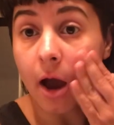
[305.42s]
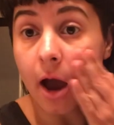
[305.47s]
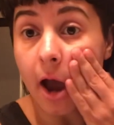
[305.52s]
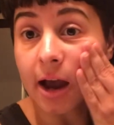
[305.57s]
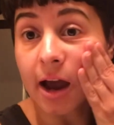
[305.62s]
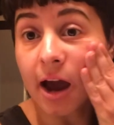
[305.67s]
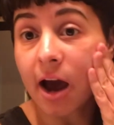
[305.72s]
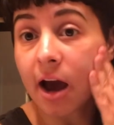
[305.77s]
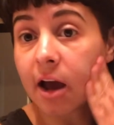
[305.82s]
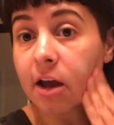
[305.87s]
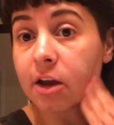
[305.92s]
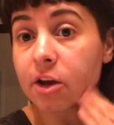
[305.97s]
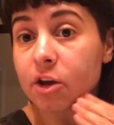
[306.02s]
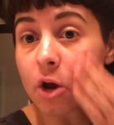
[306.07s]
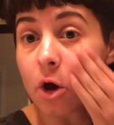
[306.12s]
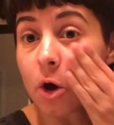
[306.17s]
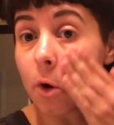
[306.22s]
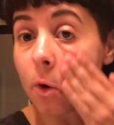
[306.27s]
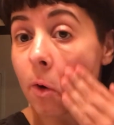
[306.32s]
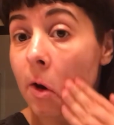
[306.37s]
I caught, you
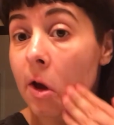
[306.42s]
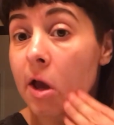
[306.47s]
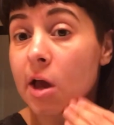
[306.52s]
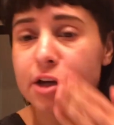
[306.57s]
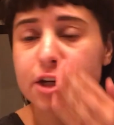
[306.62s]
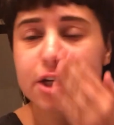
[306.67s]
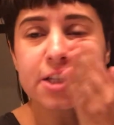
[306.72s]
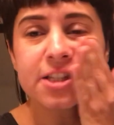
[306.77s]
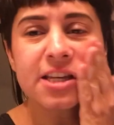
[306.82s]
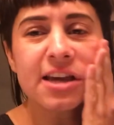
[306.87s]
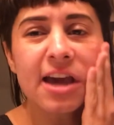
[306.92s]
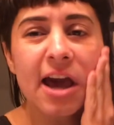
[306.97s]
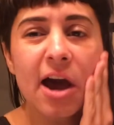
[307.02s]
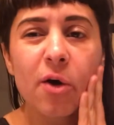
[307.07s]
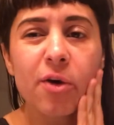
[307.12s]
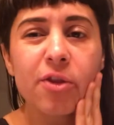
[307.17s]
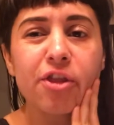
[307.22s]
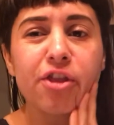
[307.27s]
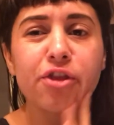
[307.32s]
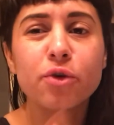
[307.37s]
know, just seeing
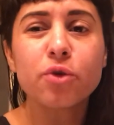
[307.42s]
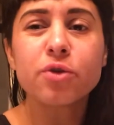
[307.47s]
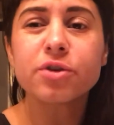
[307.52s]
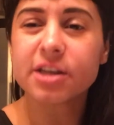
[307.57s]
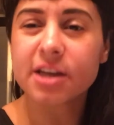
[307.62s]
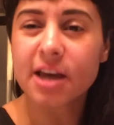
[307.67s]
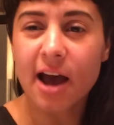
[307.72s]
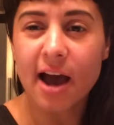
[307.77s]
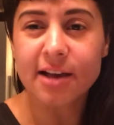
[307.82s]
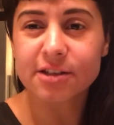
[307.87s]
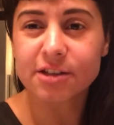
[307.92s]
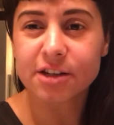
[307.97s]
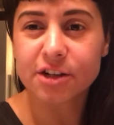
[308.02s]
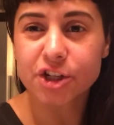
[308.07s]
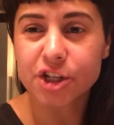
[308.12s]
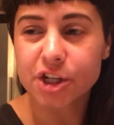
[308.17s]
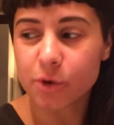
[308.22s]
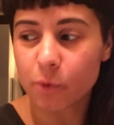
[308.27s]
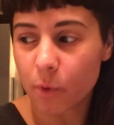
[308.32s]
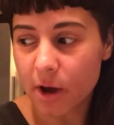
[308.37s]
how enthusiastic
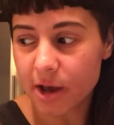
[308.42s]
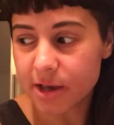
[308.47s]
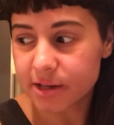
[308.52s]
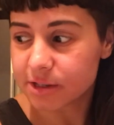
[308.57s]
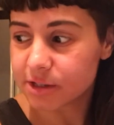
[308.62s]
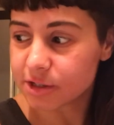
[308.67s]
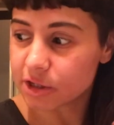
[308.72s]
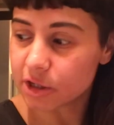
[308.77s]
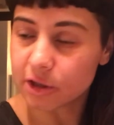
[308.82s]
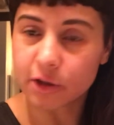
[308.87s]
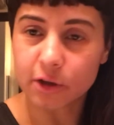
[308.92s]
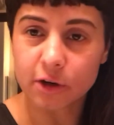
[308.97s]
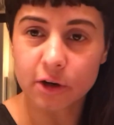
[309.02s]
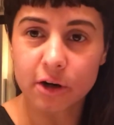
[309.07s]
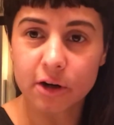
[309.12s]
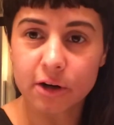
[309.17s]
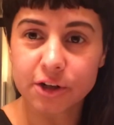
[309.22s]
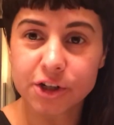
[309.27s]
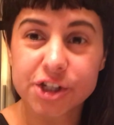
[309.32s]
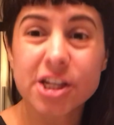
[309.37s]
she was to
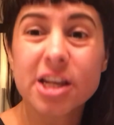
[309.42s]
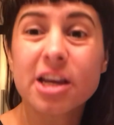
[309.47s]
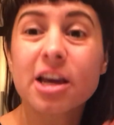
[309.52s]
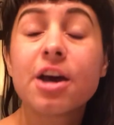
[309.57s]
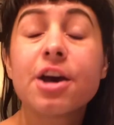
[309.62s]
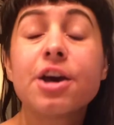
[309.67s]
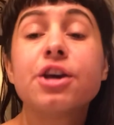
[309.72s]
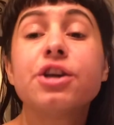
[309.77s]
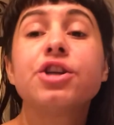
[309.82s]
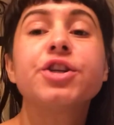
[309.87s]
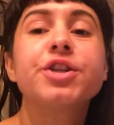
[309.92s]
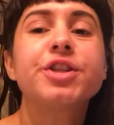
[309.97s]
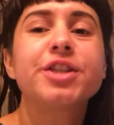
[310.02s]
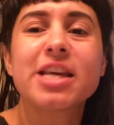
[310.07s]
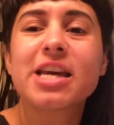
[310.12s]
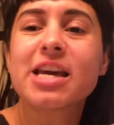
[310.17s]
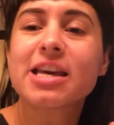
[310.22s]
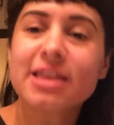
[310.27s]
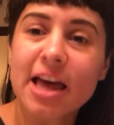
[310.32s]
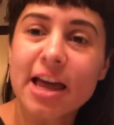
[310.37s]
learn, just
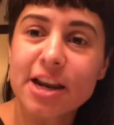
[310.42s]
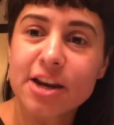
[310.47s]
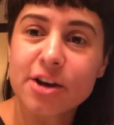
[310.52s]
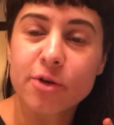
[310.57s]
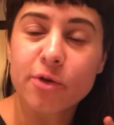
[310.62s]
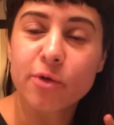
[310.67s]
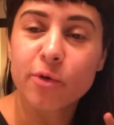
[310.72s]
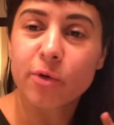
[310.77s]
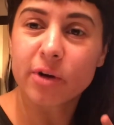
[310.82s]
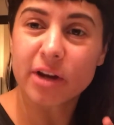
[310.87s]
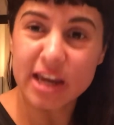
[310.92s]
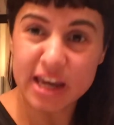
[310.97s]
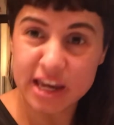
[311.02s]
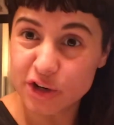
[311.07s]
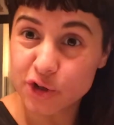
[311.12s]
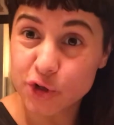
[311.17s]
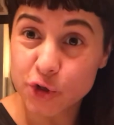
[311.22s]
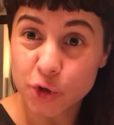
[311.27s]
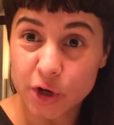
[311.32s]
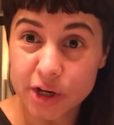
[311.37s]
seeing that
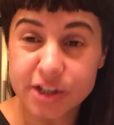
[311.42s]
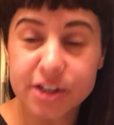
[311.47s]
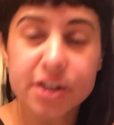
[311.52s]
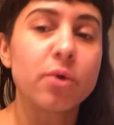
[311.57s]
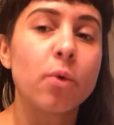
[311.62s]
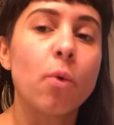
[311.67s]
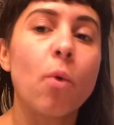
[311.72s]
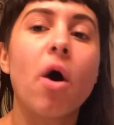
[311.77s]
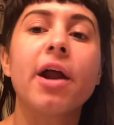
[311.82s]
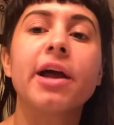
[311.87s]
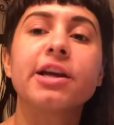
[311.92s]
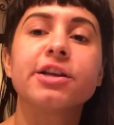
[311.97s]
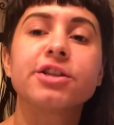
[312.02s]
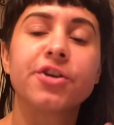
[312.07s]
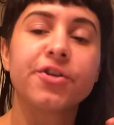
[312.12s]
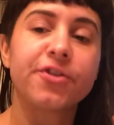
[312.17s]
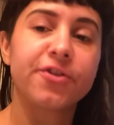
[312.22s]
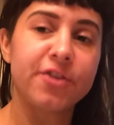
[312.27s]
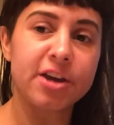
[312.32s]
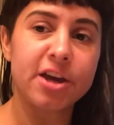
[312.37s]
interest in wanting
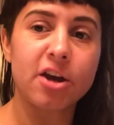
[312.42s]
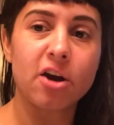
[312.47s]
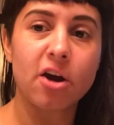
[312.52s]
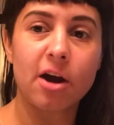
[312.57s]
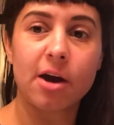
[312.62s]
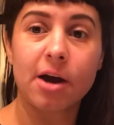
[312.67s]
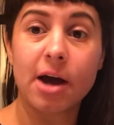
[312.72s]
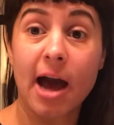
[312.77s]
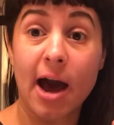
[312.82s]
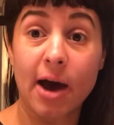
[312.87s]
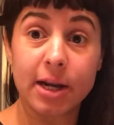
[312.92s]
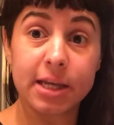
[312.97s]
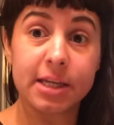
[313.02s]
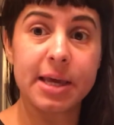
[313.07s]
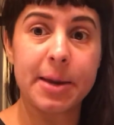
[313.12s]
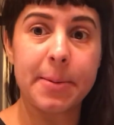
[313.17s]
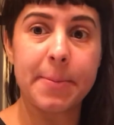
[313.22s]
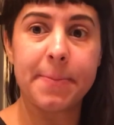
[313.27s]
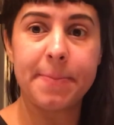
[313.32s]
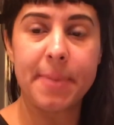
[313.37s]
to figure out how to
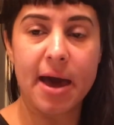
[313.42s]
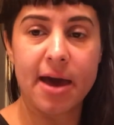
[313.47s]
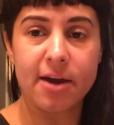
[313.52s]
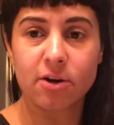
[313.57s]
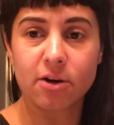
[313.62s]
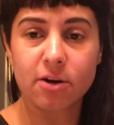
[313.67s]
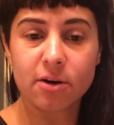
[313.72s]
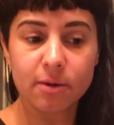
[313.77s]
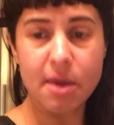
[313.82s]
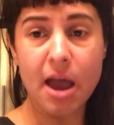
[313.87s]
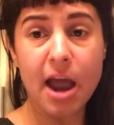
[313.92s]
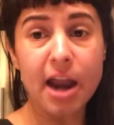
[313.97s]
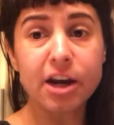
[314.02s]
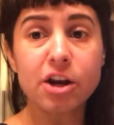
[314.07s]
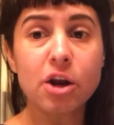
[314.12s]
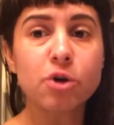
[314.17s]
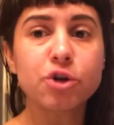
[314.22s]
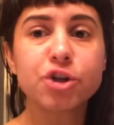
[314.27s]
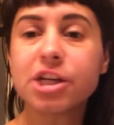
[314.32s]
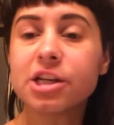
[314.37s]
get better. And
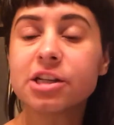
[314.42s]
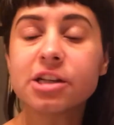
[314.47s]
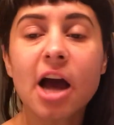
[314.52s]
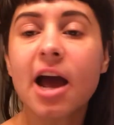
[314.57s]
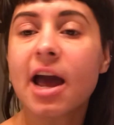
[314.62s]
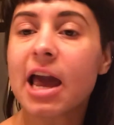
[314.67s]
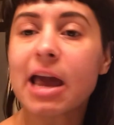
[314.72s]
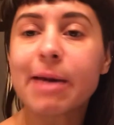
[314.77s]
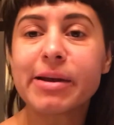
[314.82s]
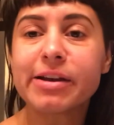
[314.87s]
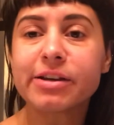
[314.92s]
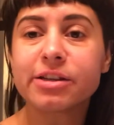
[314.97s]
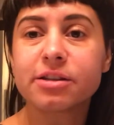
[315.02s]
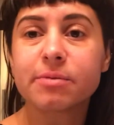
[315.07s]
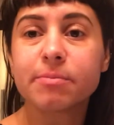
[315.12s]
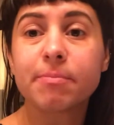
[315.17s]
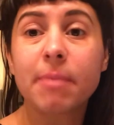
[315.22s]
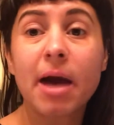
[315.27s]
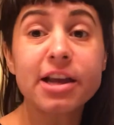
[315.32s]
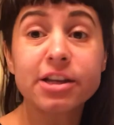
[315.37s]
you know, she's not aiming
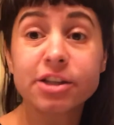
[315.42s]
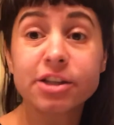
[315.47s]
to,